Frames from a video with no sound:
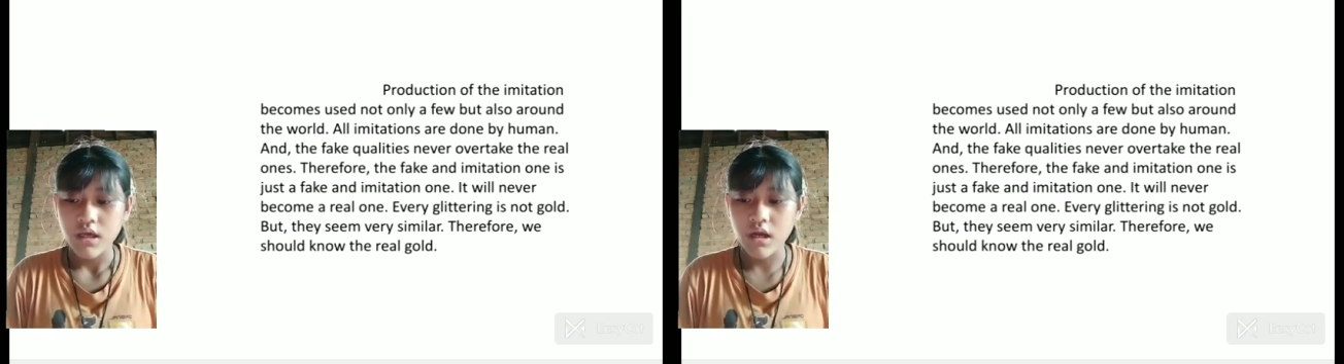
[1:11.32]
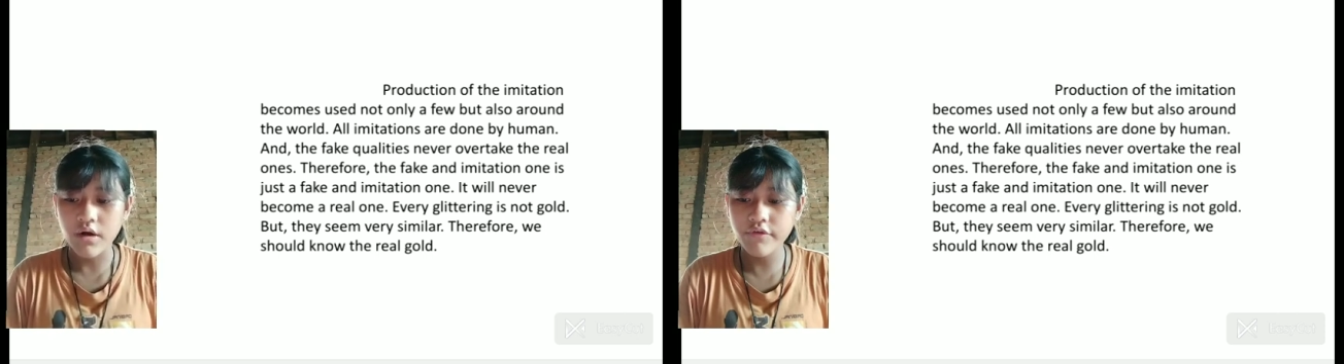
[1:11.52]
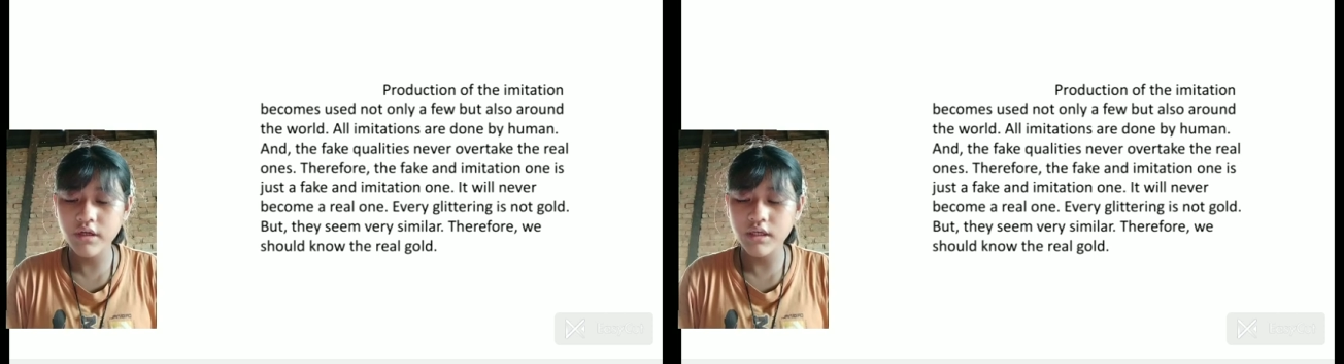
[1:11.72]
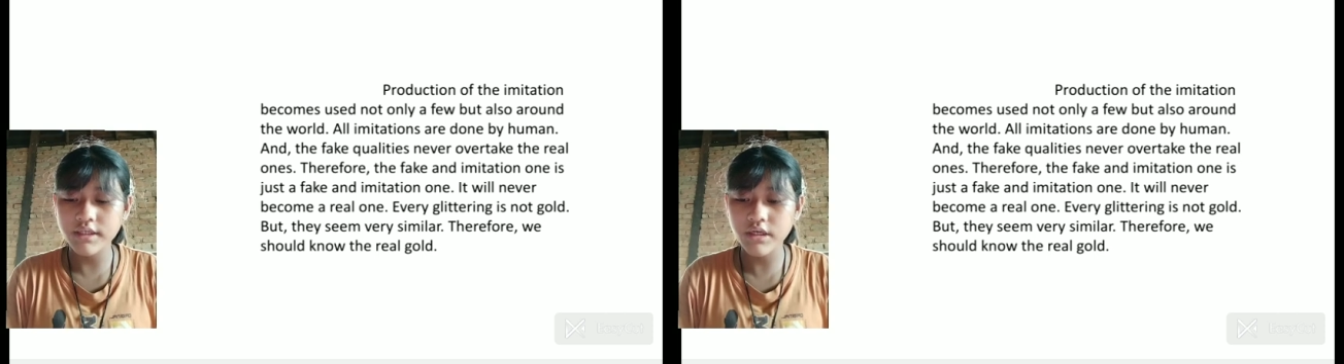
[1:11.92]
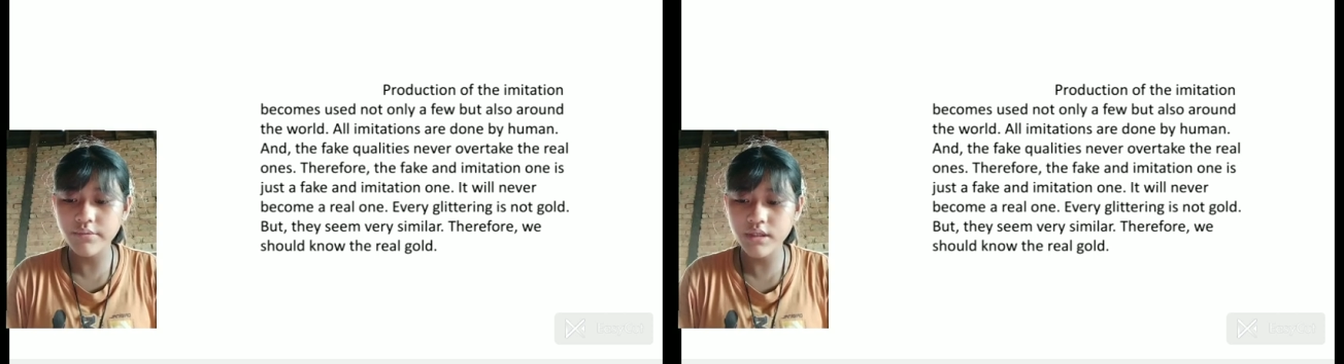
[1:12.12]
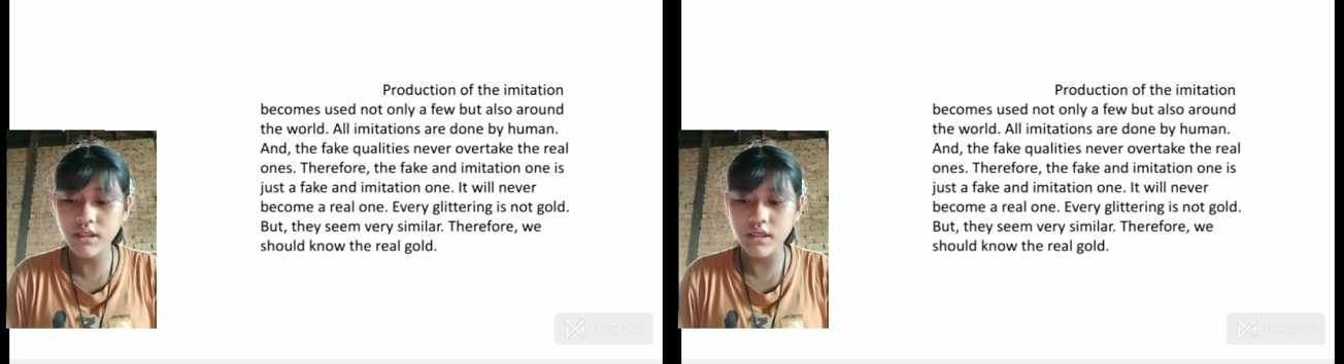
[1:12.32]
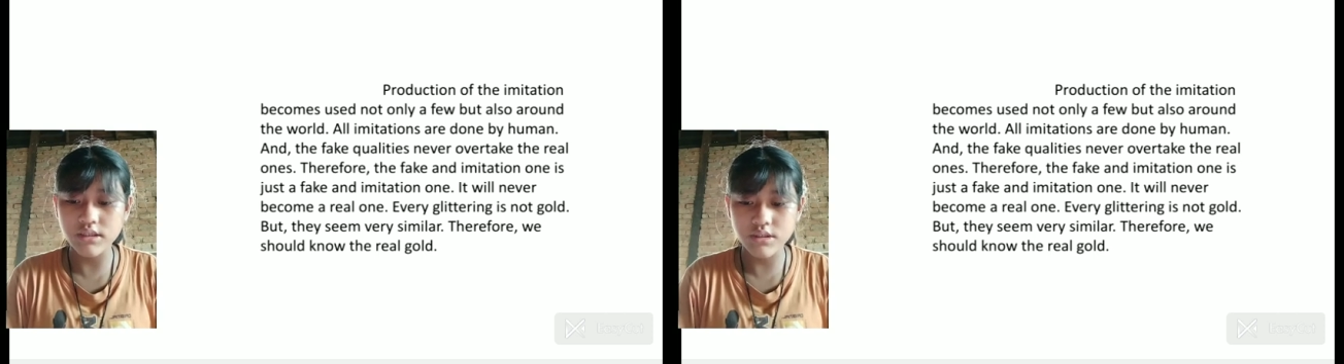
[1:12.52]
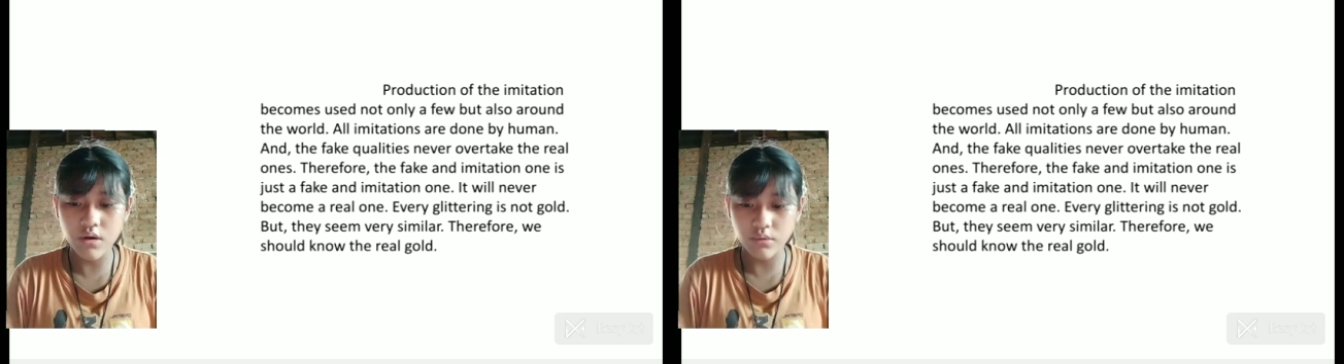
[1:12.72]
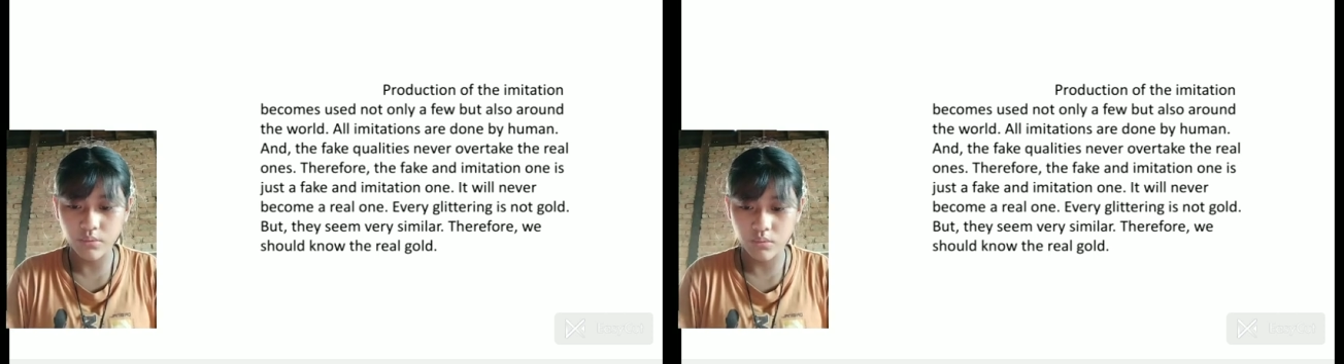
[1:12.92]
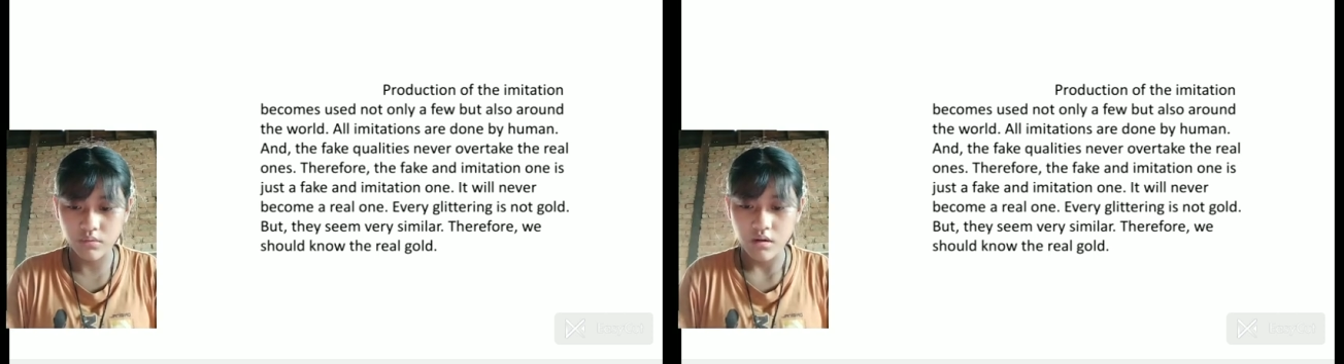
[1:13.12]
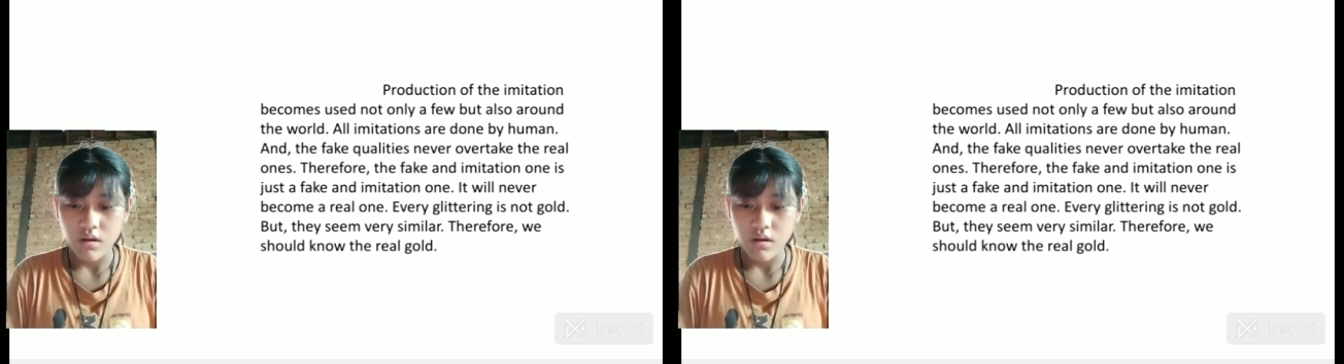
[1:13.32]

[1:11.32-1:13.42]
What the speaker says: Every glittering is not gold,